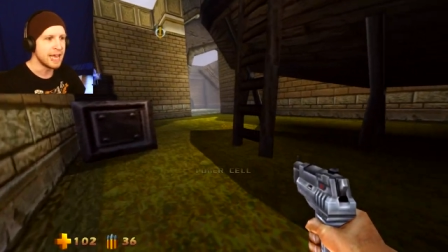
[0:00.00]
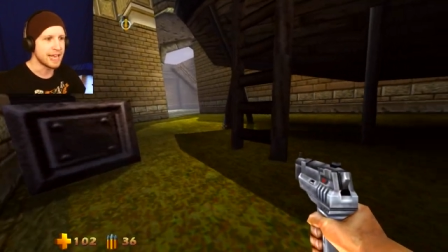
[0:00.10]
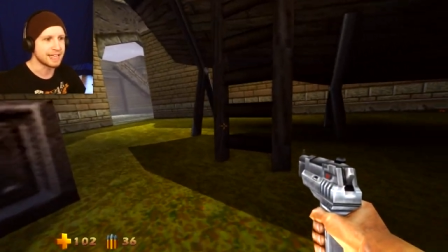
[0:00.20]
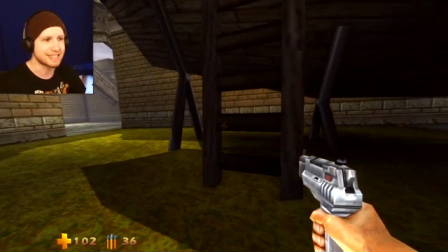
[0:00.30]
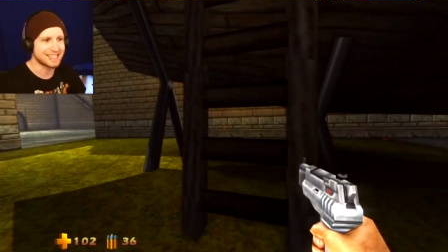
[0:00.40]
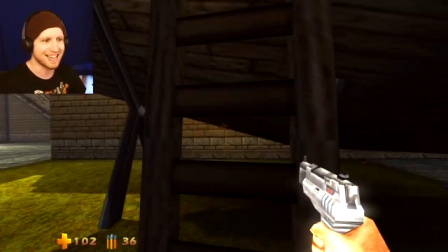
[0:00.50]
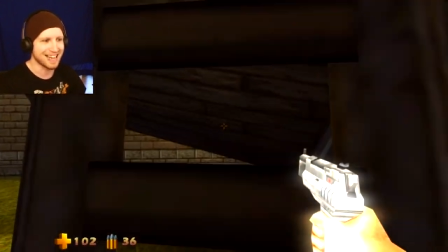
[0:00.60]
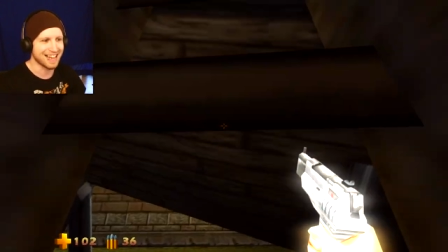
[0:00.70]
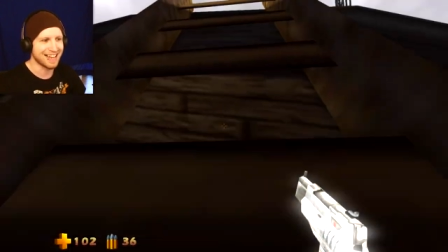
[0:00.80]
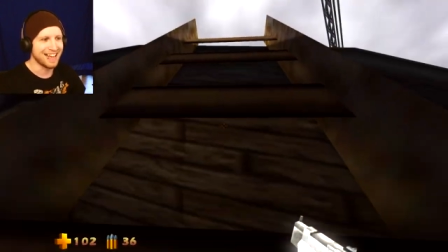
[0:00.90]
it
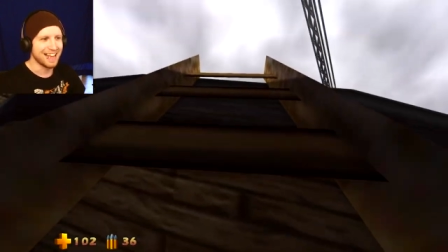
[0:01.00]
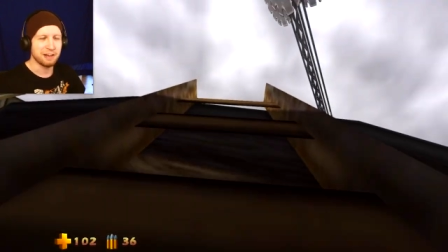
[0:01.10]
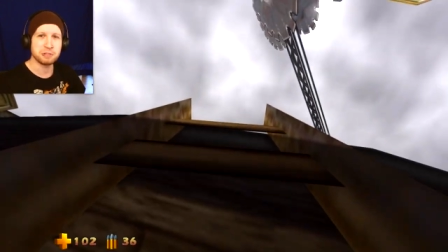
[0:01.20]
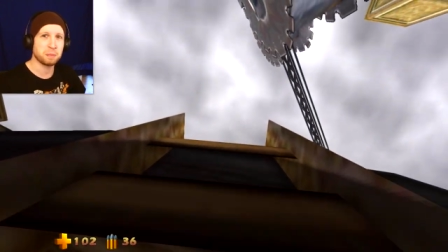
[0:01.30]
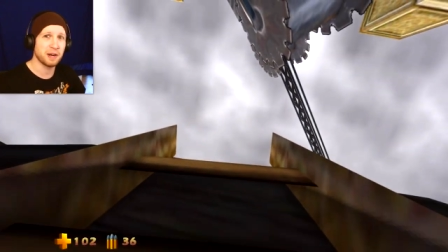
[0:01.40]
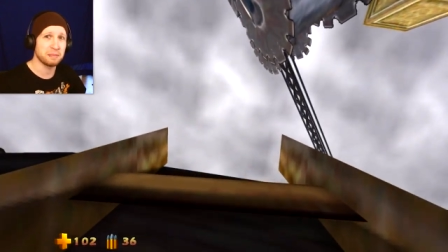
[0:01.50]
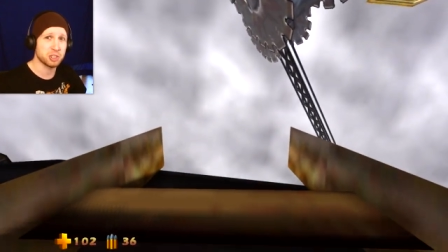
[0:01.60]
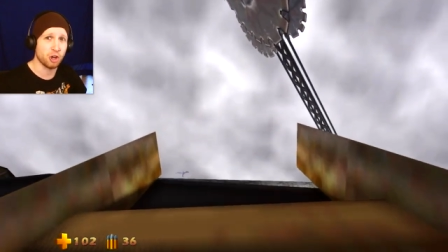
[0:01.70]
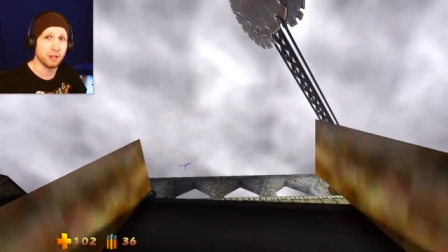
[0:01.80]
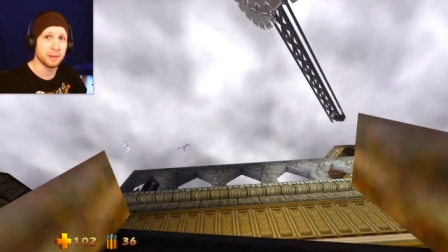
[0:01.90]
uh, it was pretty much all